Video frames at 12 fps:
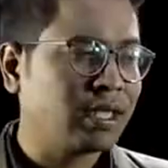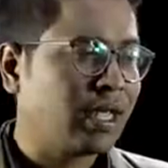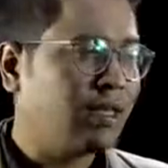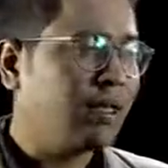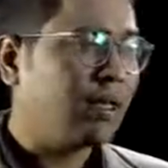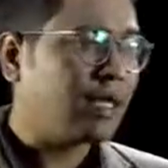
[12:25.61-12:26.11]

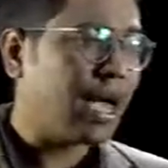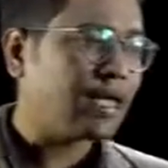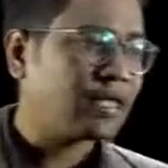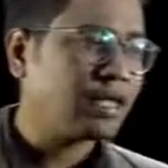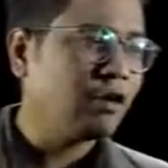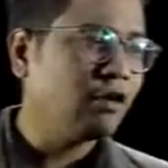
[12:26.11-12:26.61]
and the
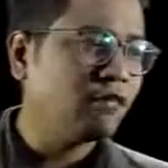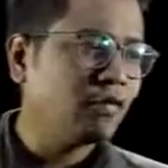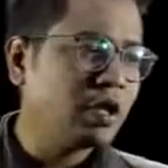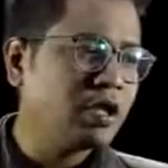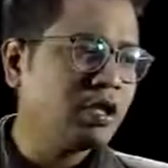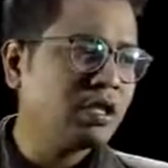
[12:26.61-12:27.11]
asking of
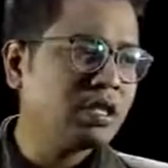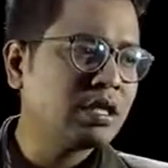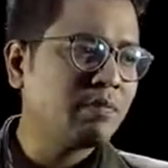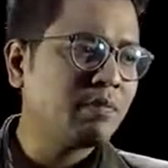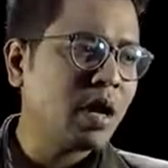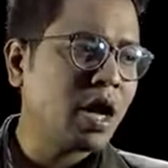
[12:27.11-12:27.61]
questions is
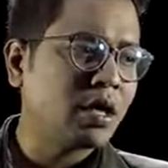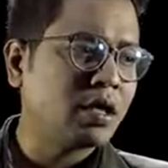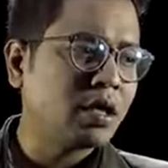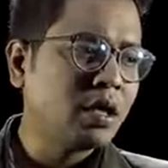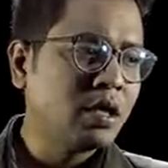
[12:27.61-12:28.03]
a part